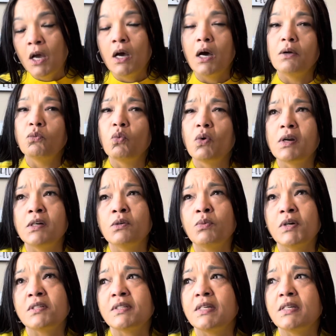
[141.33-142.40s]
One of the
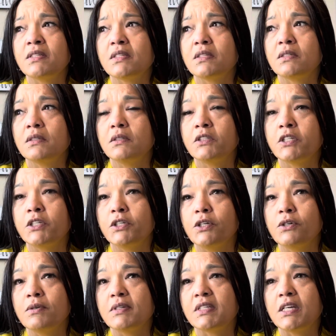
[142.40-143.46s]
worst things to
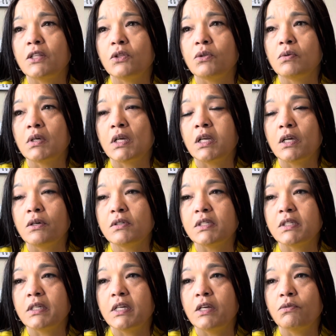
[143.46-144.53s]
do is get through the
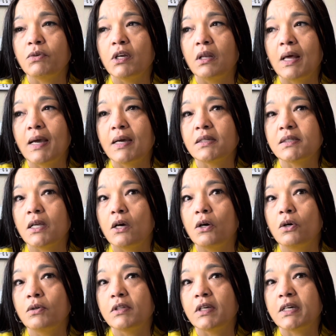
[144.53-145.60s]
closing and realize that,
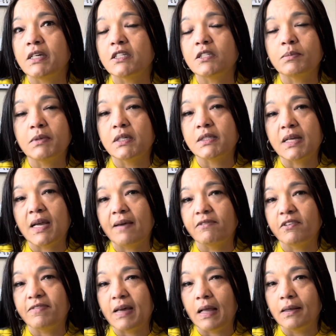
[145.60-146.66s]
oh, the customer doesn't have a
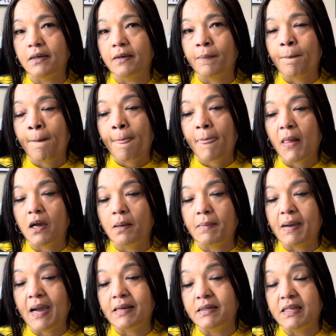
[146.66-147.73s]
valid
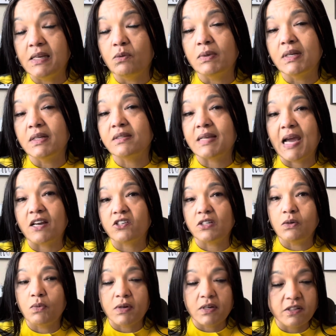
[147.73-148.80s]
ID, when it's actually
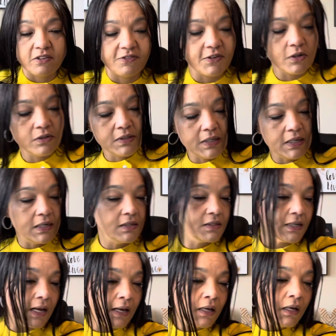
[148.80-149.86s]
one of the first things
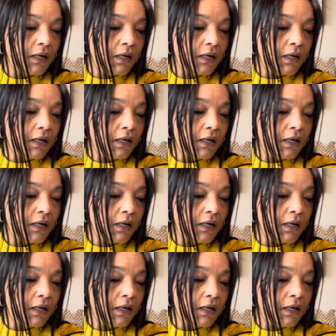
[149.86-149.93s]
that